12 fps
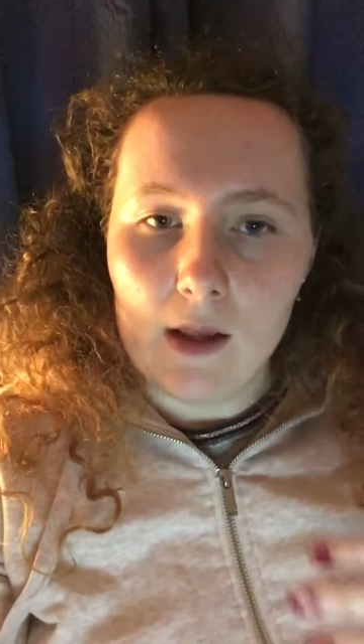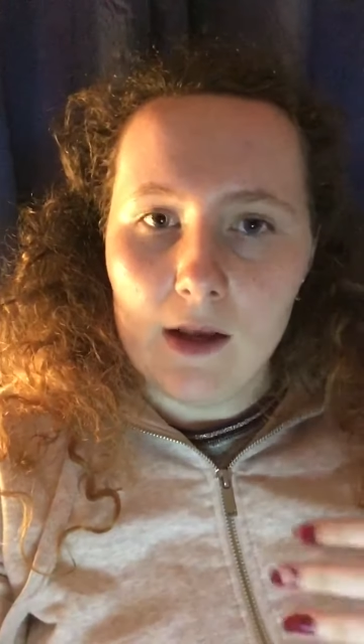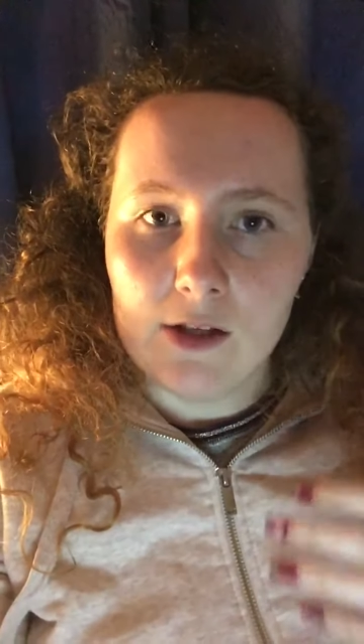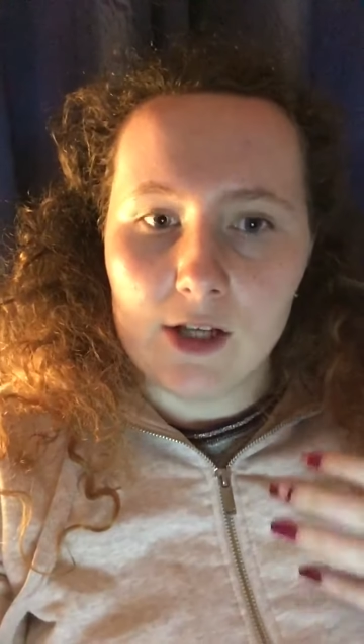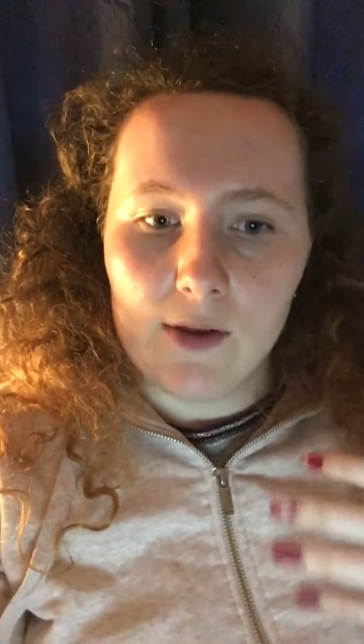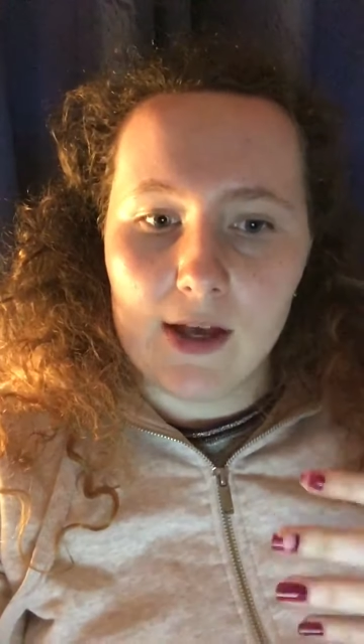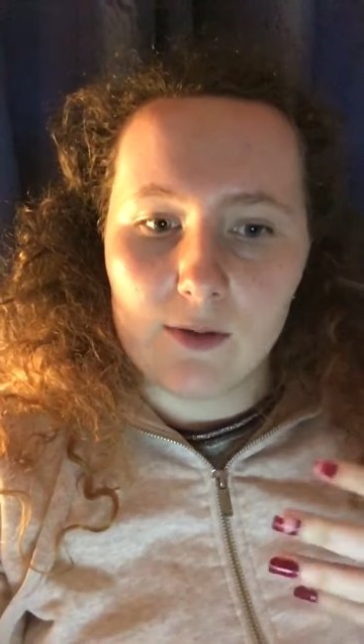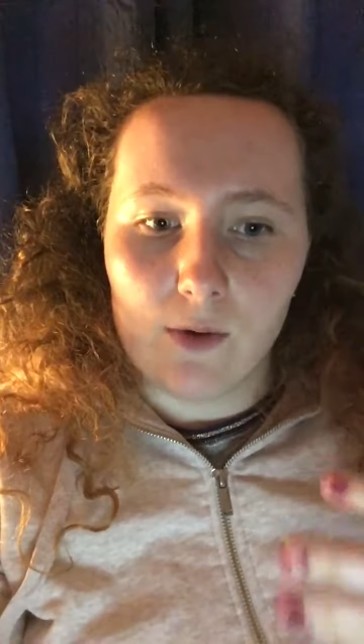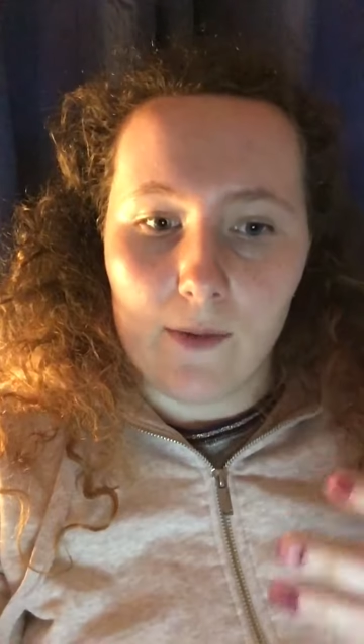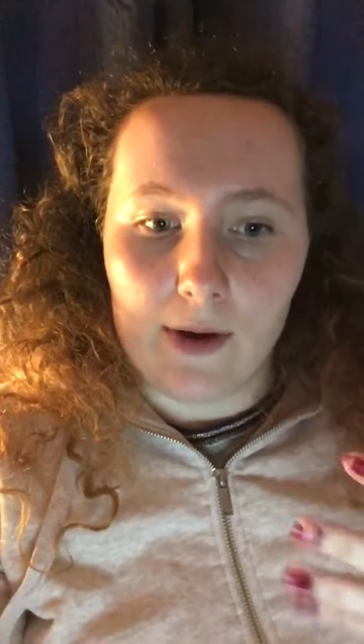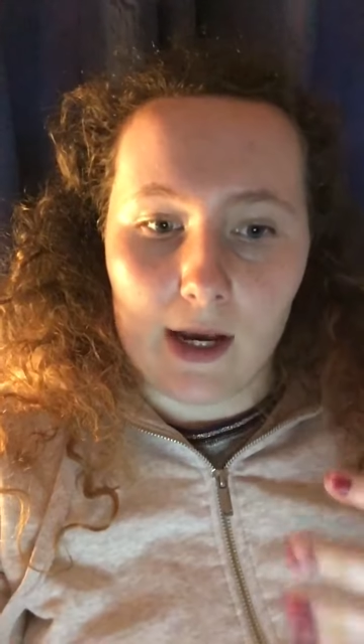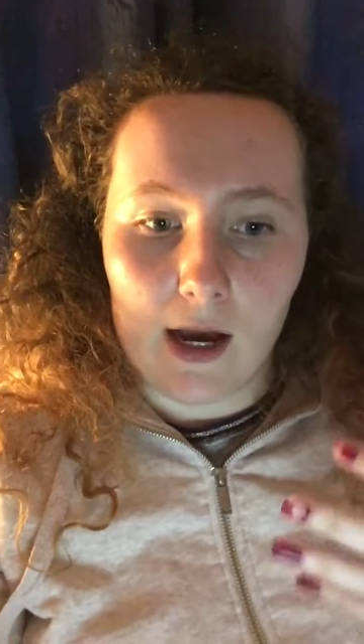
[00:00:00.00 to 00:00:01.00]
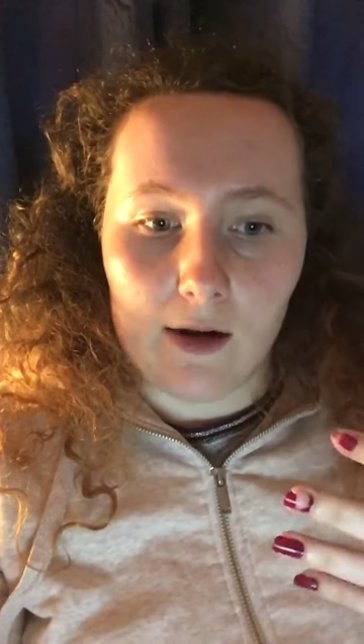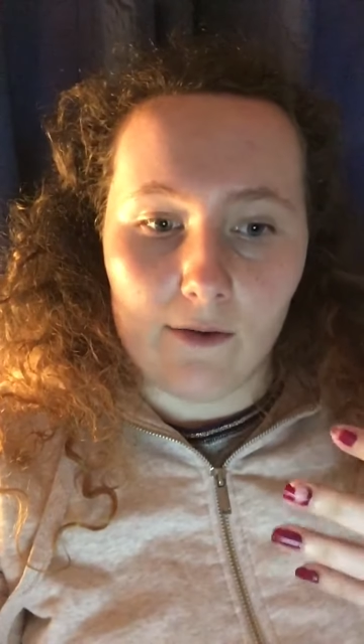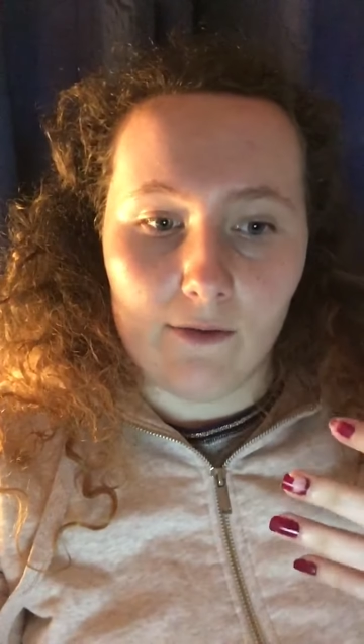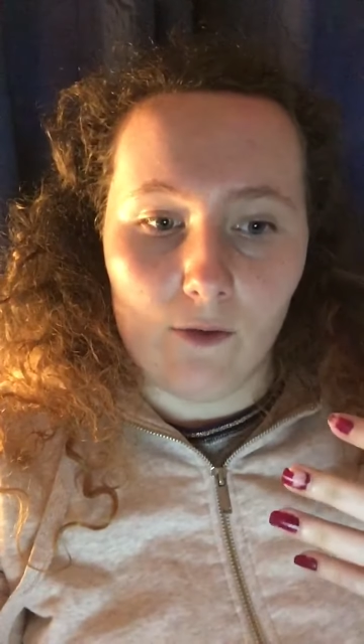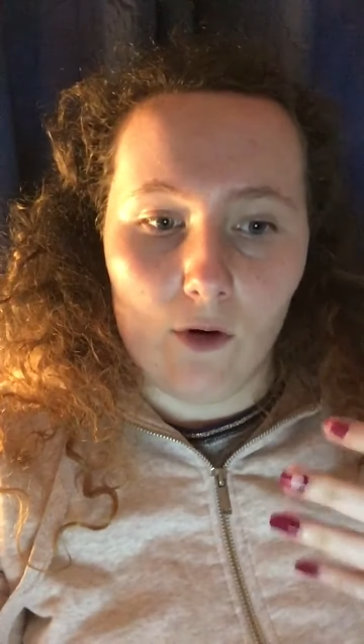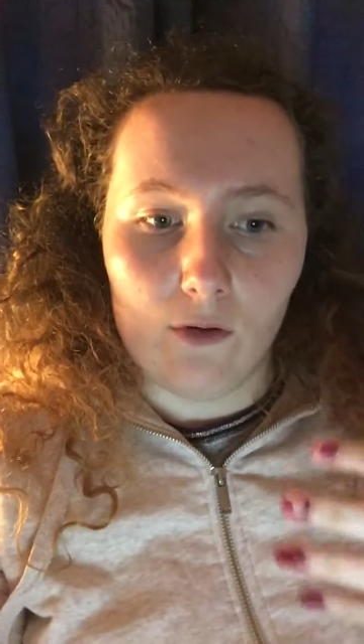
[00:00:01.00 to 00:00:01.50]
So that's why we kind of
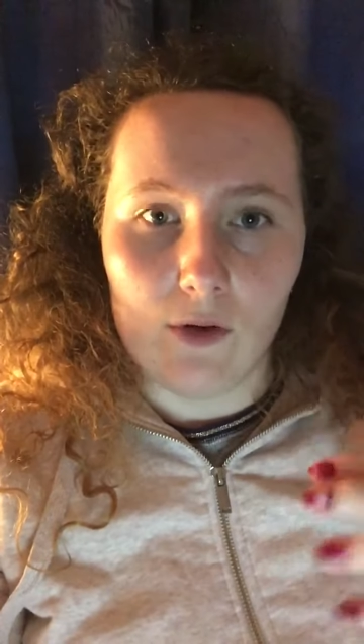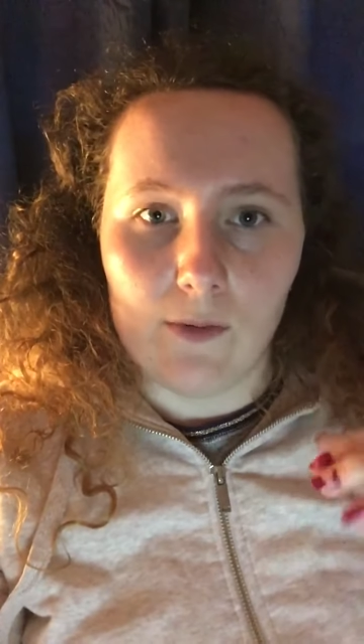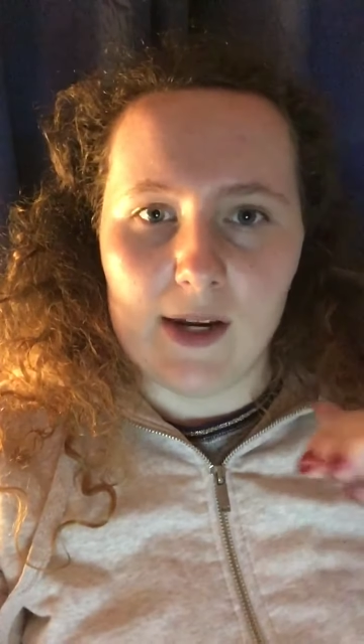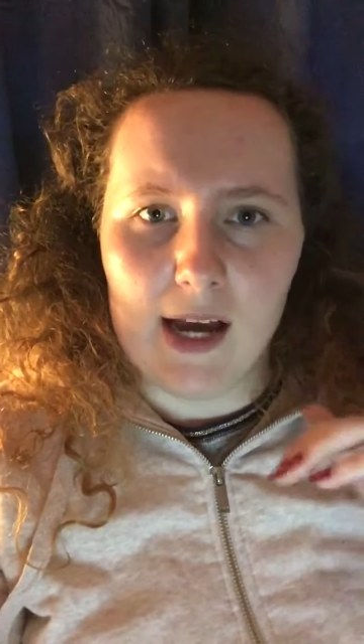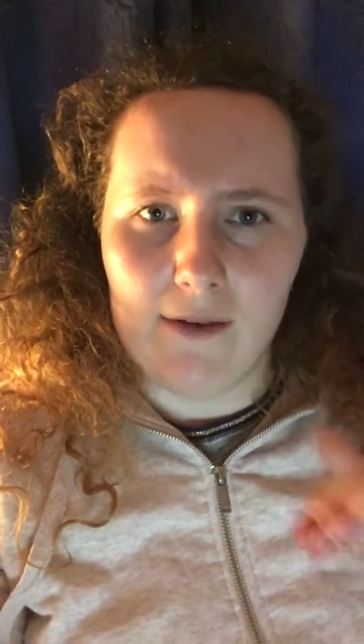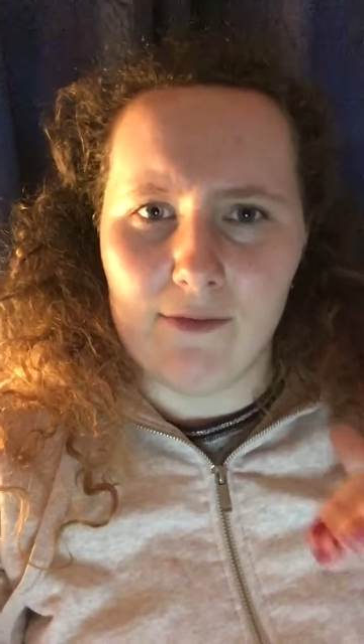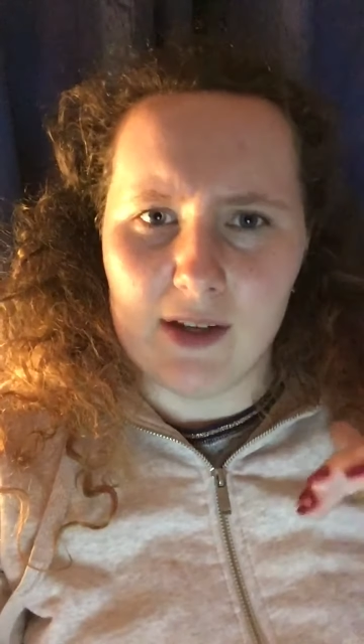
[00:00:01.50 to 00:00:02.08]
thought that we'd have